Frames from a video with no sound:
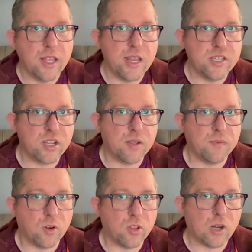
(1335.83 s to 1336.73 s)
As you get
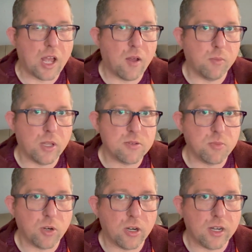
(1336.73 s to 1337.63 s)
further out in Pleasant
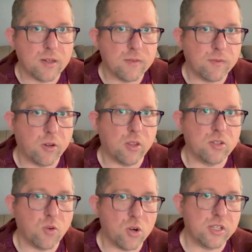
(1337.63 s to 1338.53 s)
Prairie, further
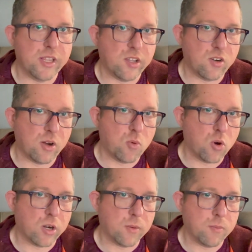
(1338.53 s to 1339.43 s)
towards the Illinois
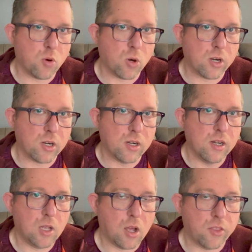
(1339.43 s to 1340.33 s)
border,
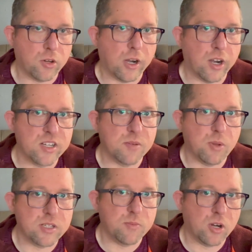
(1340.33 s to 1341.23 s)
other areas of
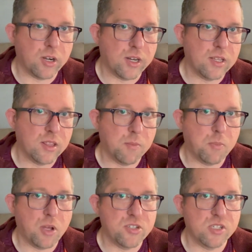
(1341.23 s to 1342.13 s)
Pleasant Prairie, the
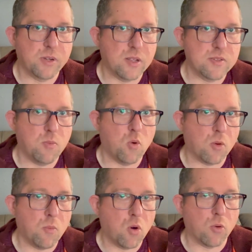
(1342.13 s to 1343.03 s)
bus just becomes more
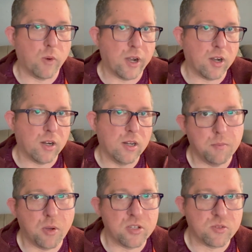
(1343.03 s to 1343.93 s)
and more rare.
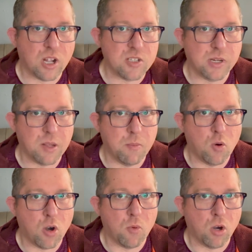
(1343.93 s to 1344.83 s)
Bus routes become
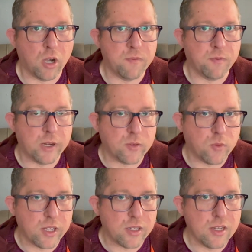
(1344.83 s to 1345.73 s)
more and more
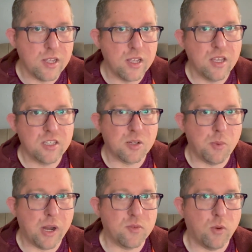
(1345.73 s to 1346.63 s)
infrequent, so you
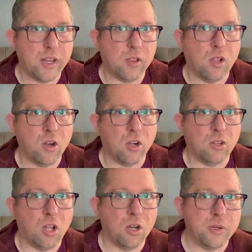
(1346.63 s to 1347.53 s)
may have to wait longer and
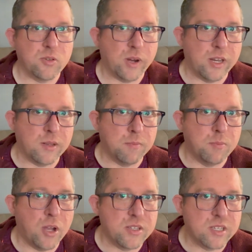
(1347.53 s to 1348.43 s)
longer between
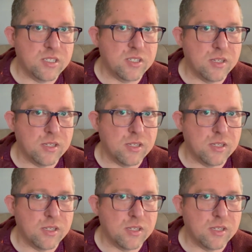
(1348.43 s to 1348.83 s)
buses